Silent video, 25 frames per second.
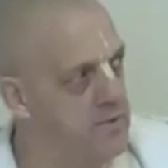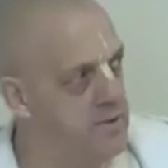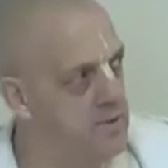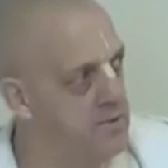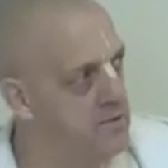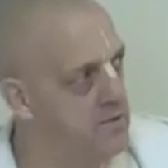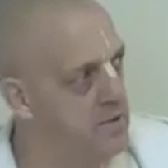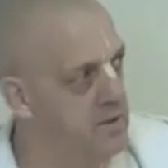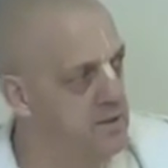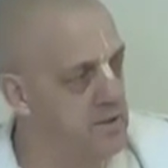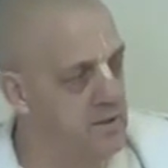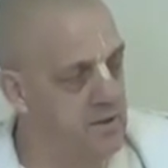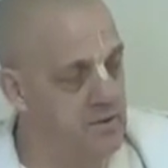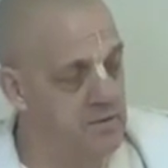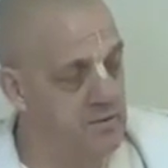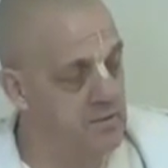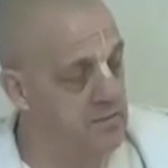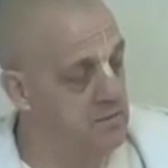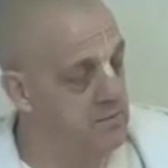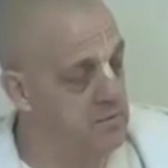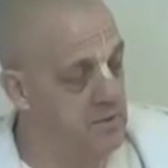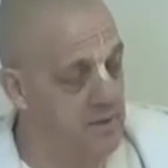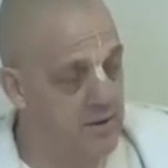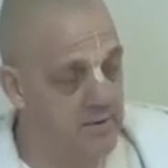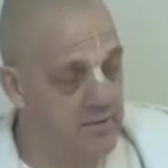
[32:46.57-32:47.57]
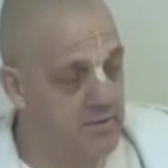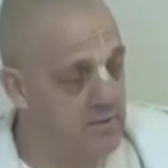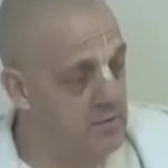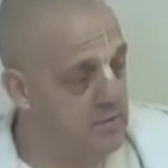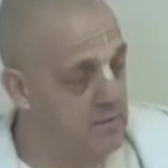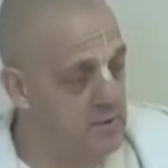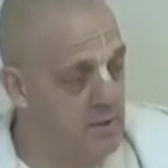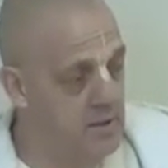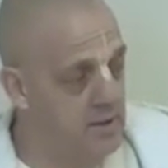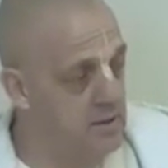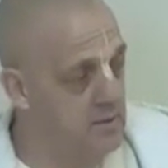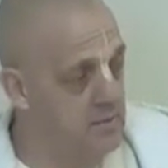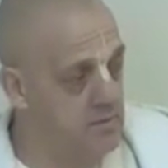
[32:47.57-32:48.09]
things like that, you have to do
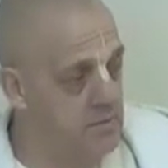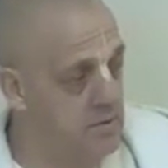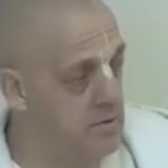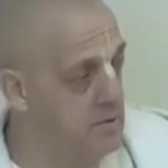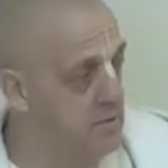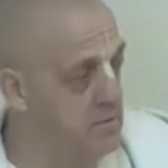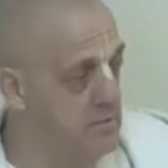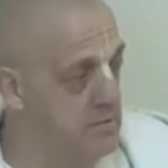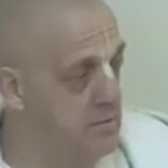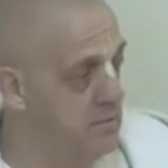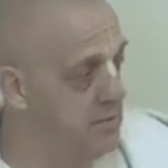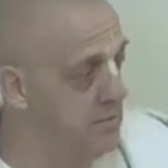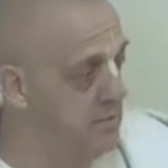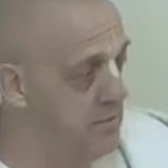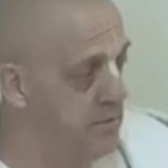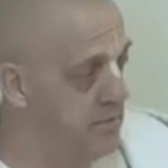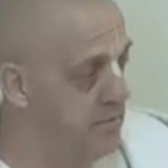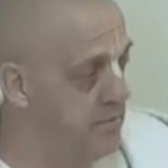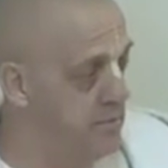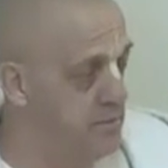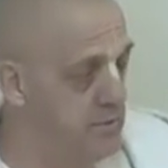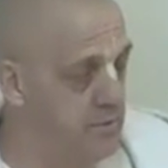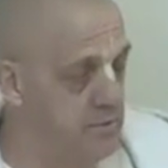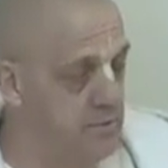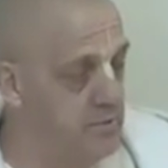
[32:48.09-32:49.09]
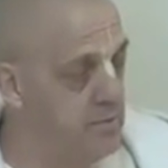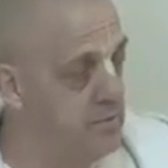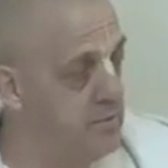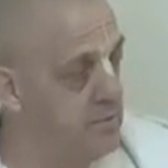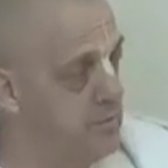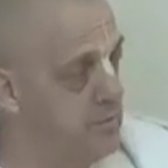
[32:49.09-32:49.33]
daily, or